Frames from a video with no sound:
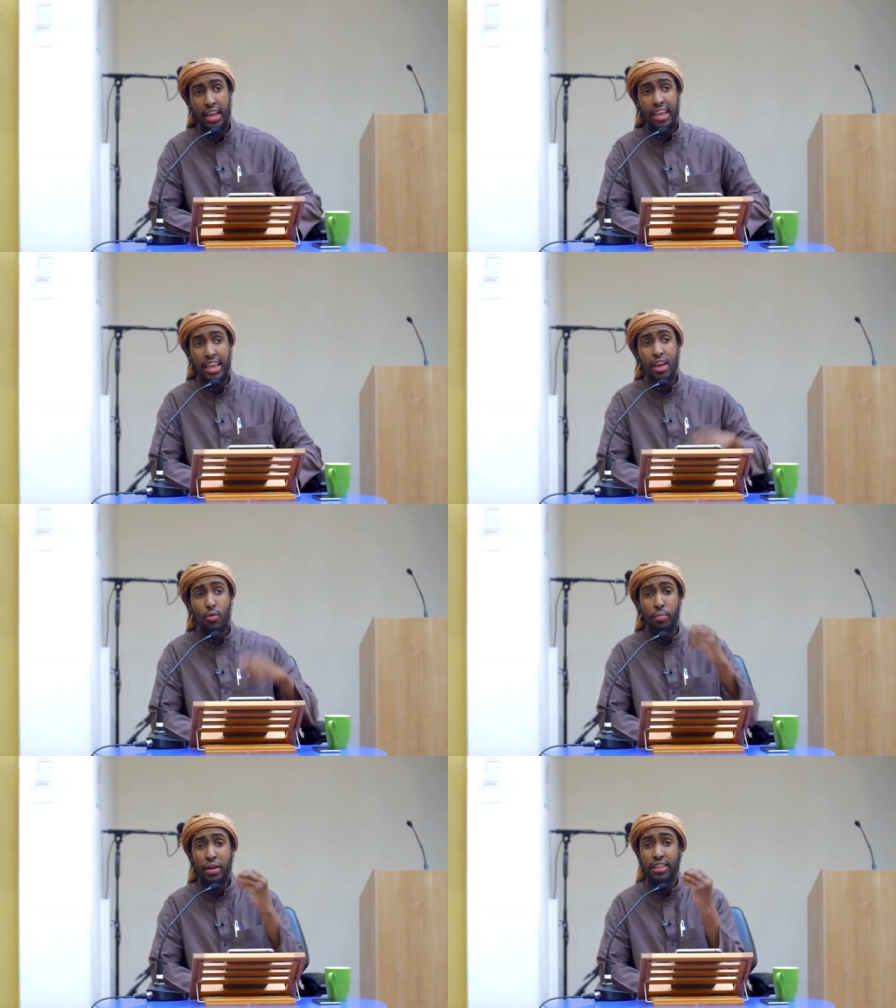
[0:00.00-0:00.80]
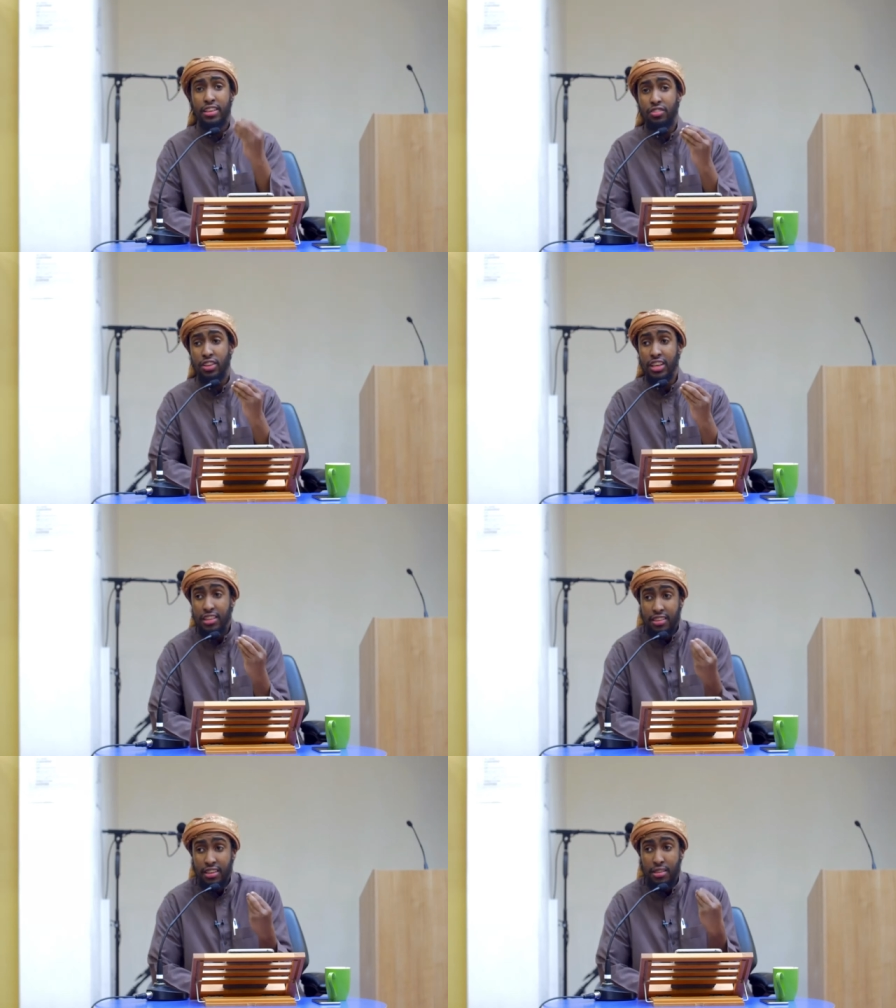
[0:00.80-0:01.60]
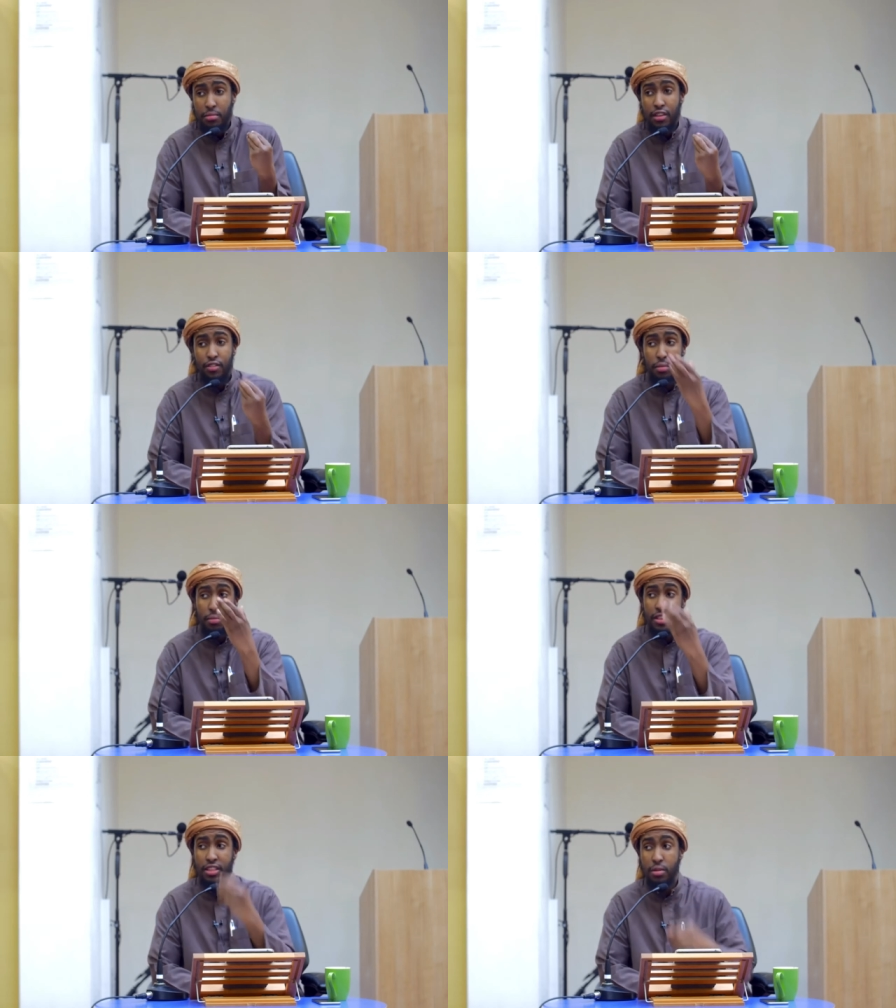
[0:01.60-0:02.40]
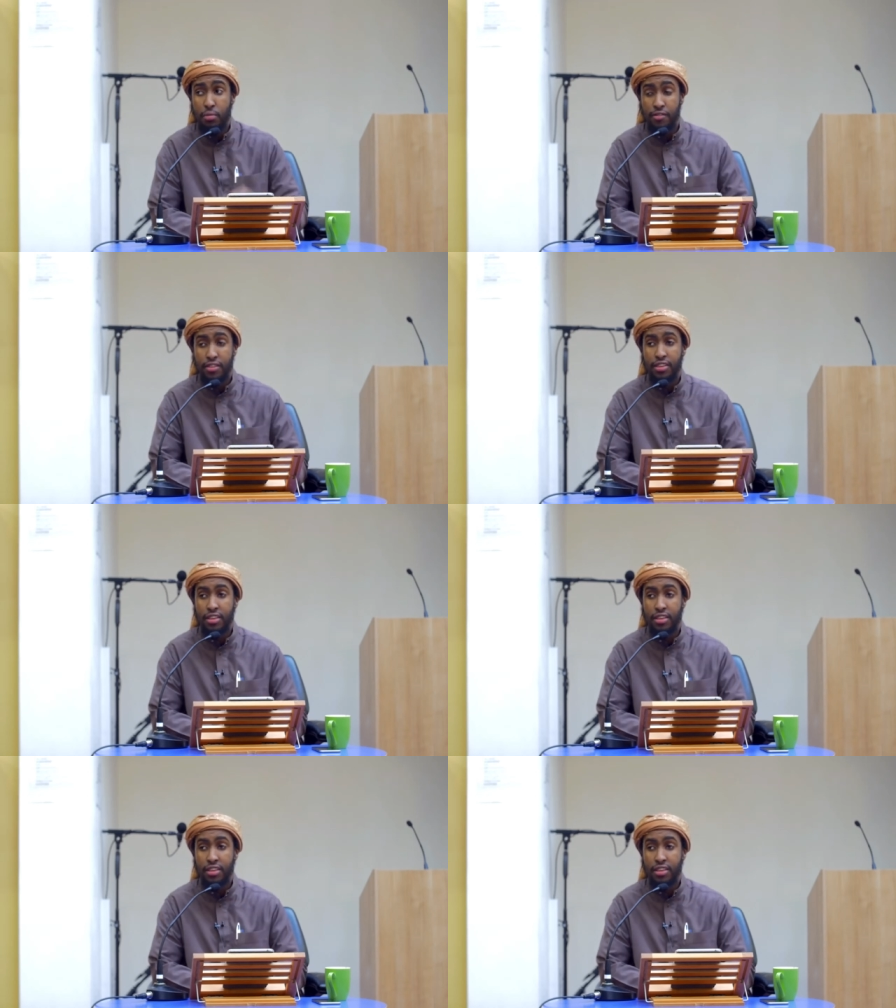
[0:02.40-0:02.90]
Ya ikhwa, pay attention. He sees himself to be better than the Prophet.